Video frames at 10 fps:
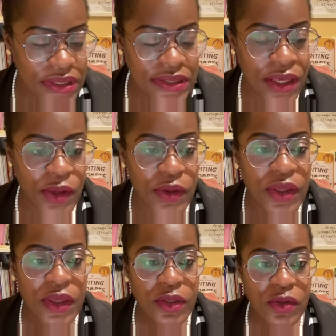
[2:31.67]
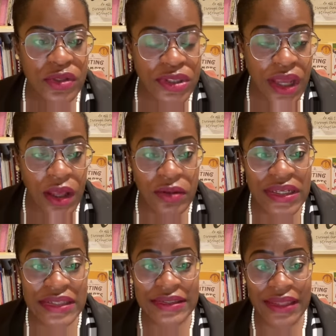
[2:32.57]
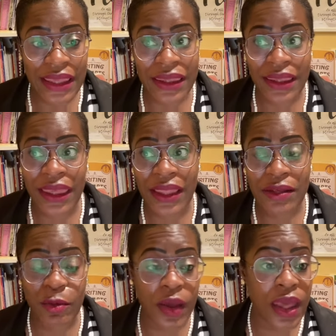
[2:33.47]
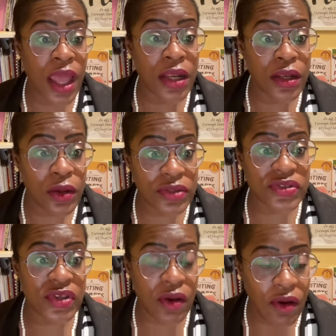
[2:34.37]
So your child is taking in quite a lot